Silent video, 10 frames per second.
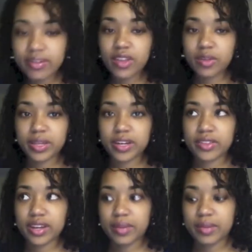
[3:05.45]
The planner
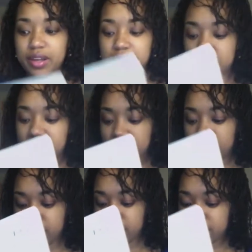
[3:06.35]
that I bought at the beginning of
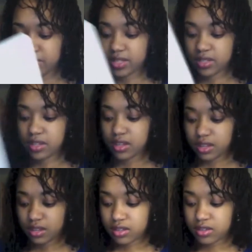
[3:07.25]
the year, but
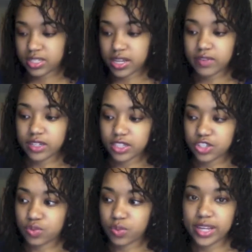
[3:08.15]
you could definitely
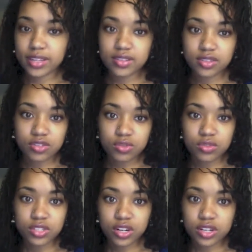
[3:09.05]
just wait till school
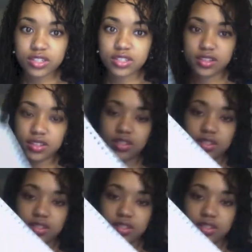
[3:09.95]
starts and then